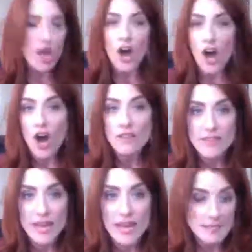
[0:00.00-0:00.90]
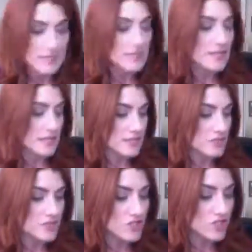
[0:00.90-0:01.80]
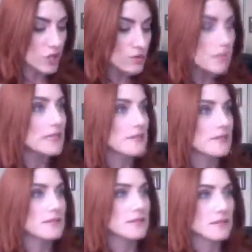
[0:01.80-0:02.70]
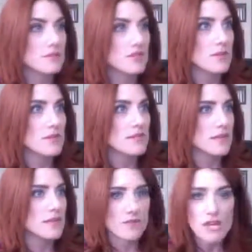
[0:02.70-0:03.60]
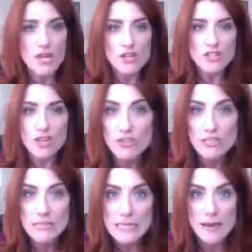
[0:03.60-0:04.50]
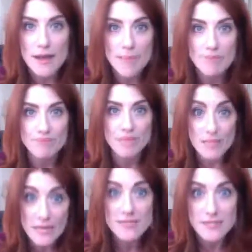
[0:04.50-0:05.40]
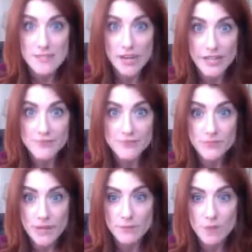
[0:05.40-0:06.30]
all of that is totally, I'm starting my sound up, totally necessary, right?